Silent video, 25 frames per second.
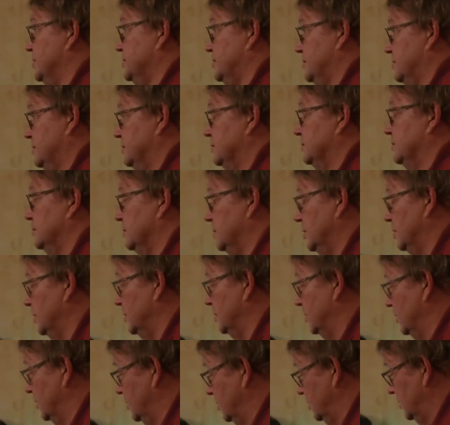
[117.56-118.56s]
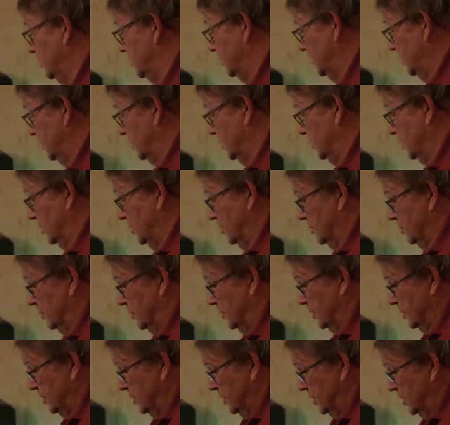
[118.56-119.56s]
is, sounds absolutely awful.
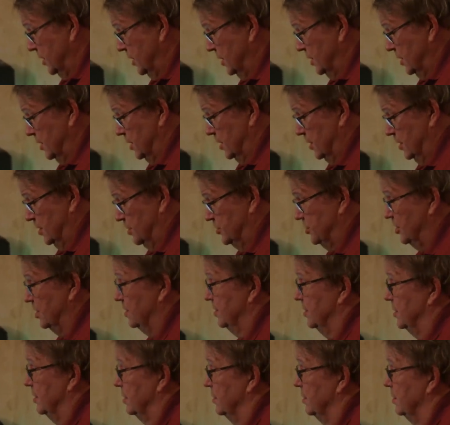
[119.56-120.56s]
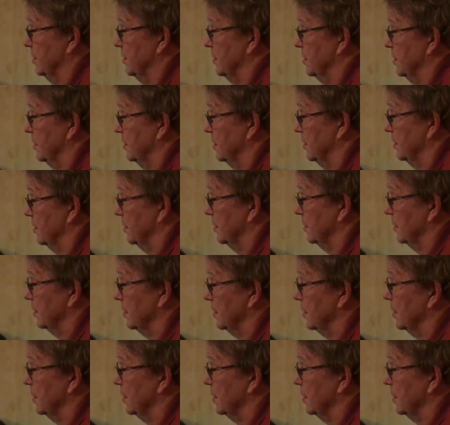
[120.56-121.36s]
The, uh, so we know where the infection is.